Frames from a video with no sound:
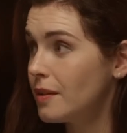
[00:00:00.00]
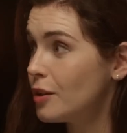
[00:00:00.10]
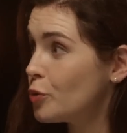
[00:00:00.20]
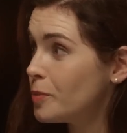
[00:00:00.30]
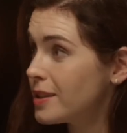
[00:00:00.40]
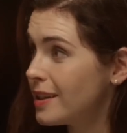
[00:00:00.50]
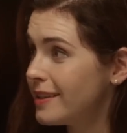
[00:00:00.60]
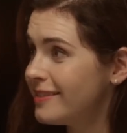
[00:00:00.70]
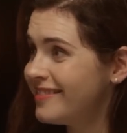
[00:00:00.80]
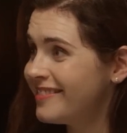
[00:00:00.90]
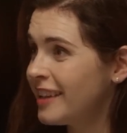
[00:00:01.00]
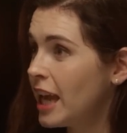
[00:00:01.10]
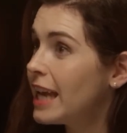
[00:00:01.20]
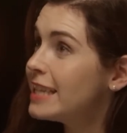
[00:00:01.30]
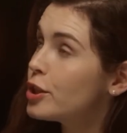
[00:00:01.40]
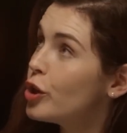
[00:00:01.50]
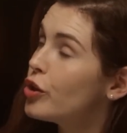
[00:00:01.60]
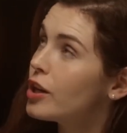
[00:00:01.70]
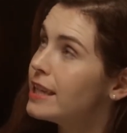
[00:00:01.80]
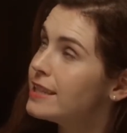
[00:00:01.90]
Enormously. It's
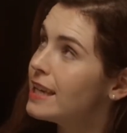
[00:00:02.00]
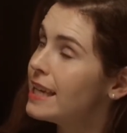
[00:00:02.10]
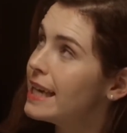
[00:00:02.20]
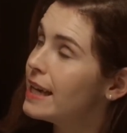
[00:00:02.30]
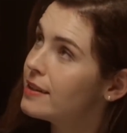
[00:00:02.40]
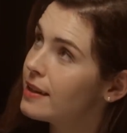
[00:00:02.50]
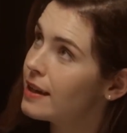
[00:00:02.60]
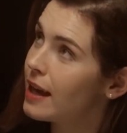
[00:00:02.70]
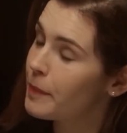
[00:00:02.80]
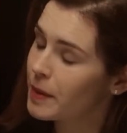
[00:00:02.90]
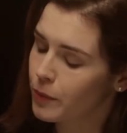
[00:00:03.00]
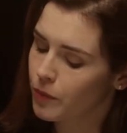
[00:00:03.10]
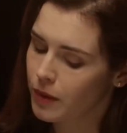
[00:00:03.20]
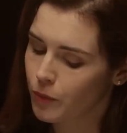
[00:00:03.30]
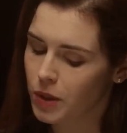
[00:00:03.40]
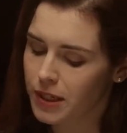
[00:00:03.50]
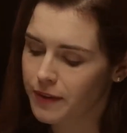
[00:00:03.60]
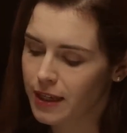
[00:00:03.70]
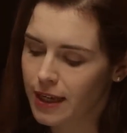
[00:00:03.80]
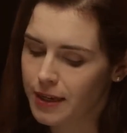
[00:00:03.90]
not, I mean, one of
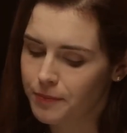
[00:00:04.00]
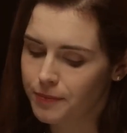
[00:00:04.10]
the